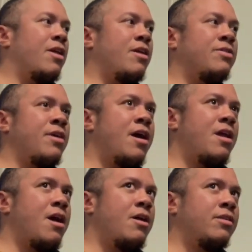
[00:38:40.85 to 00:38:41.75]
That
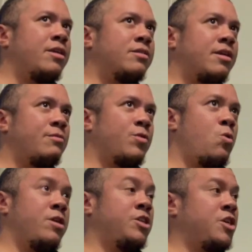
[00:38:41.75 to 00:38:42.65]
I
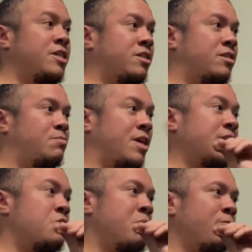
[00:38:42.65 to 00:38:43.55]
recorded just because I
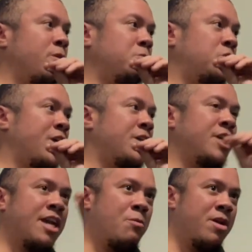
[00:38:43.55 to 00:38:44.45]
knew my voice was changing
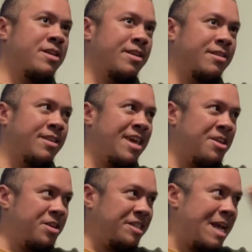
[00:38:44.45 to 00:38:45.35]
and I wanted to get a
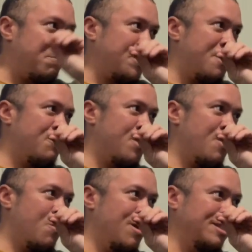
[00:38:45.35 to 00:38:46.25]
little snapshot of where it
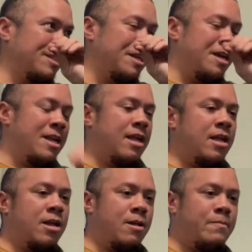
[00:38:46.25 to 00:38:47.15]
was.
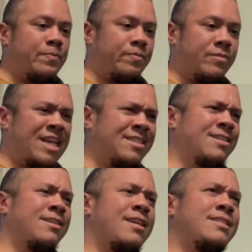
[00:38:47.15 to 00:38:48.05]
It's
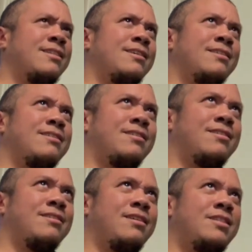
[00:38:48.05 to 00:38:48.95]

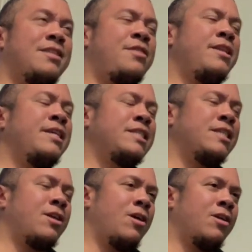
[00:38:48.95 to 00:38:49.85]
a Thin Lizzy
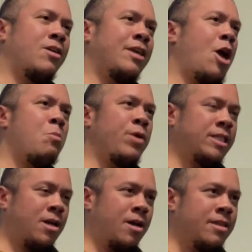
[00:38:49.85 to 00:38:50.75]
song called Cowboy
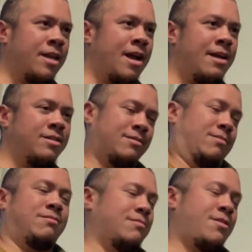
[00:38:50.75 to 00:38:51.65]
Song that I just
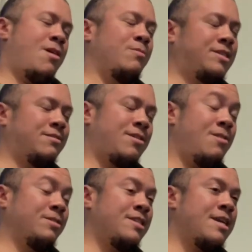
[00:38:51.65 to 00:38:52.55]
thought
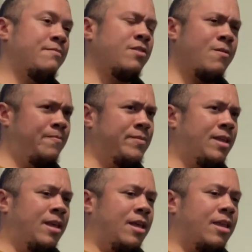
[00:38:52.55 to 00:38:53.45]
was neat. So
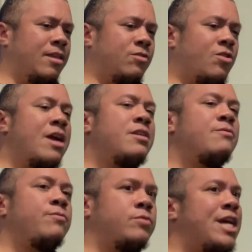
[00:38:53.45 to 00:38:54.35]
trying to
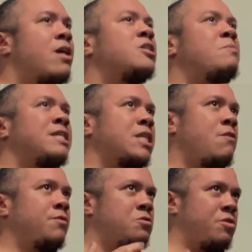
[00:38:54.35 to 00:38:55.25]
challenge
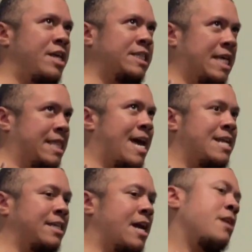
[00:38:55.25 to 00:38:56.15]
myself to do things like
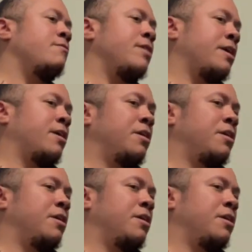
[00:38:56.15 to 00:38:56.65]
that, to kind of like